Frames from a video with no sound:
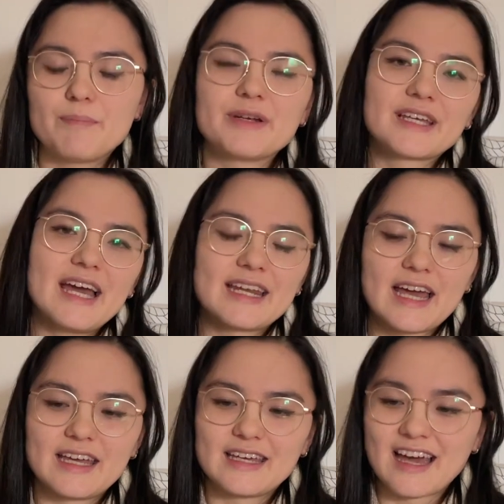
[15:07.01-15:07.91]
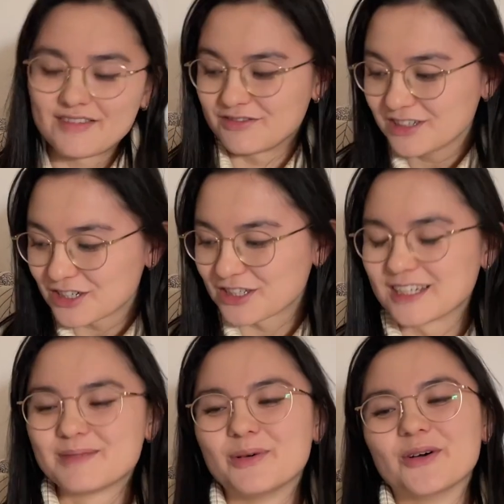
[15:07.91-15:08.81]
But again, I haven't finished
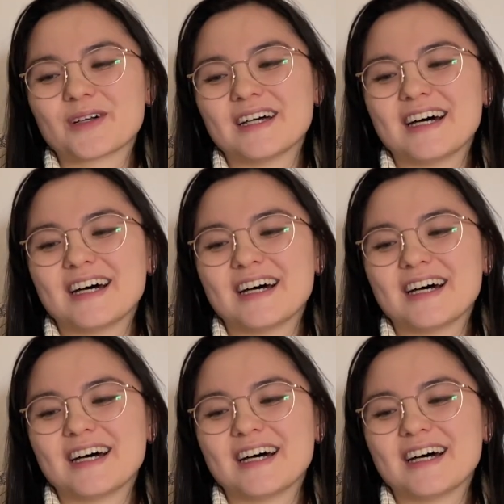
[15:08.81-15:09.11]
this book,